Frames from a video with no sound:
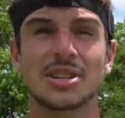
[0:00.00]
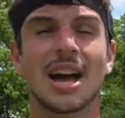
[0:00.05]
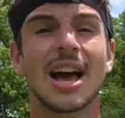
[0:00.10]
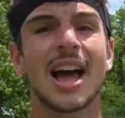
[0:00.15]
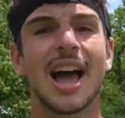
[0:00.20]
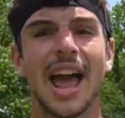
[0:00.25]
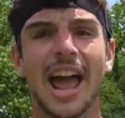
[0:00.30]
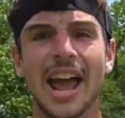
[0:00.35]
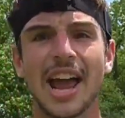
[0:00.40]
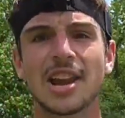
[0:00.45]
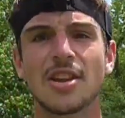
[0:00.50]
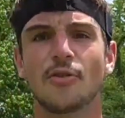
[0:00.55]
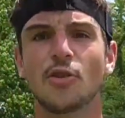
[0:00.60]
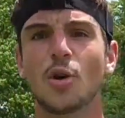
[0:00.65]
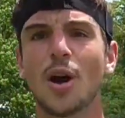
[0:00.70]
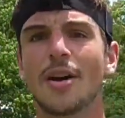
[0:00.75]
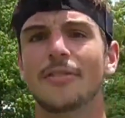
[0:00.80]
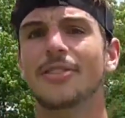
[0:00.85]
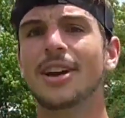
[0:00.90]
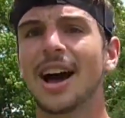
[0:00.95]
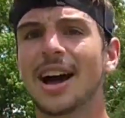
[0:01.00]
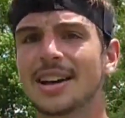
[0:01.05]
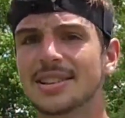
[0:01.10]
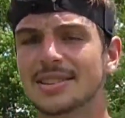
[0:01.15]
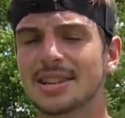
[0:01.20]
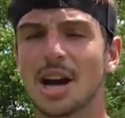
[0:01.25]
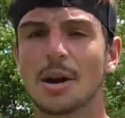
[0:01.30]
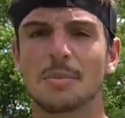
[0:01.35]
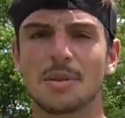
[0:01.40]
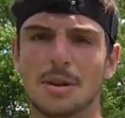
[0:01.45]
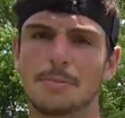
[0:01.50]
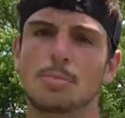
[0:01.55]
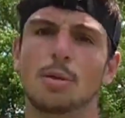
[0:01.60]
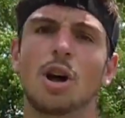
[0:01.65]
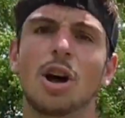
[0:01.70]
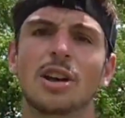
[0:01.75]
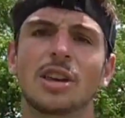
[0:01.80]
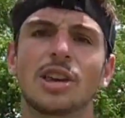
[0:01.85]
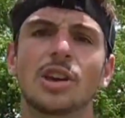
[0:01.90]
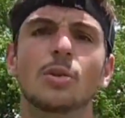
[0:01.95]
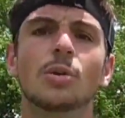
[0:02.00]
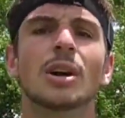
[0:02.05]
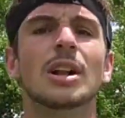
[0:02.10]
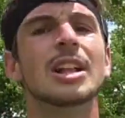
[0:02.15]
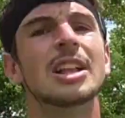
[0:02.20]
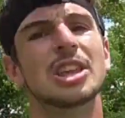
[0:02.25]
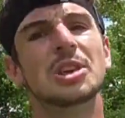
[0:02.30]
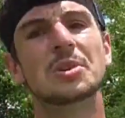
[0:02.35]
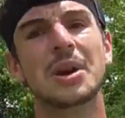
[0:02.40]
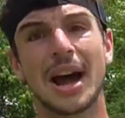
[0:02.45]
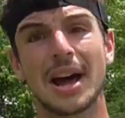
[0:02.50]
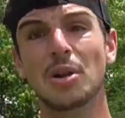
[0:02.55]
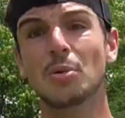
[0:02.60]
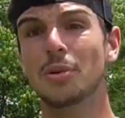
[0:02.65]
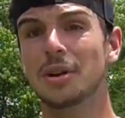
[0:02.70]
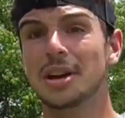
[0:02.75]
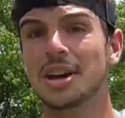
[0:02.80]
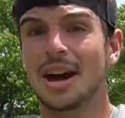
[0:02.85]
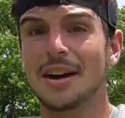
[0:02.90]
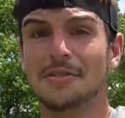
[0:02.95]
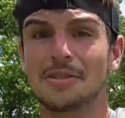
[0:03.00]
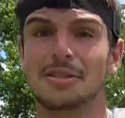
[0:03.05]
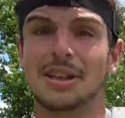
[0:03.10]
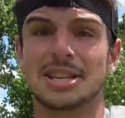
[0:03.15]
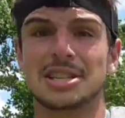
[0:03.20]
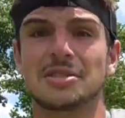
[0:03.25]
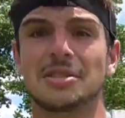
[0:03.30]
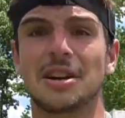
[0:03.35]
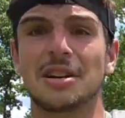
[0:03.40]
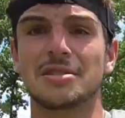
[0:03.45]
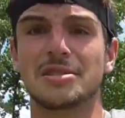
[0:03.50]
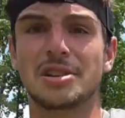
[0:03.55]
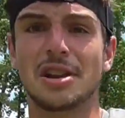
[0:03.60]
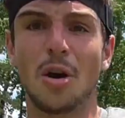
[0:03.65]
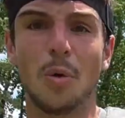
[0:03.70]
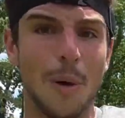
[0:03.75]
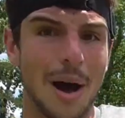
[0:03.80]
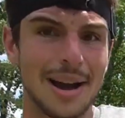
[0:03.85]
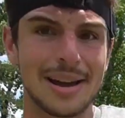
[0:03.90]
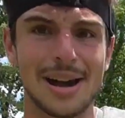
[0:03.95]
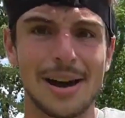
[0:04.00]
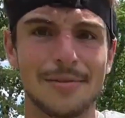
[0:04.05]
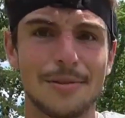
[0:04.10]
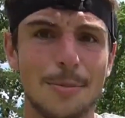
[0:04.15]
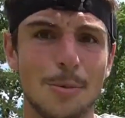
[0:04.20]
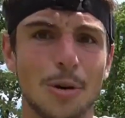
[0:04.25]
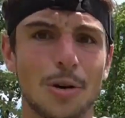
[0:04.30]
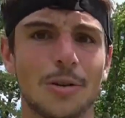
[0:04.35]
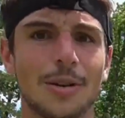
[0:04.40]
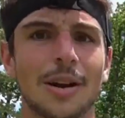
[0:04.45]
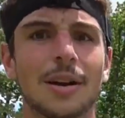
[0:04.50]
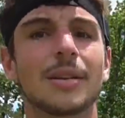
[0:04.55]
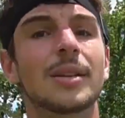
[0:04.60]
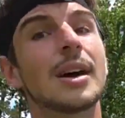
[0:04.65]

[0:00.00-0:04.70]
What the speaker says: And if you have guys coming to block you, you kind of want to cover less ground, you know? Why cover more ground?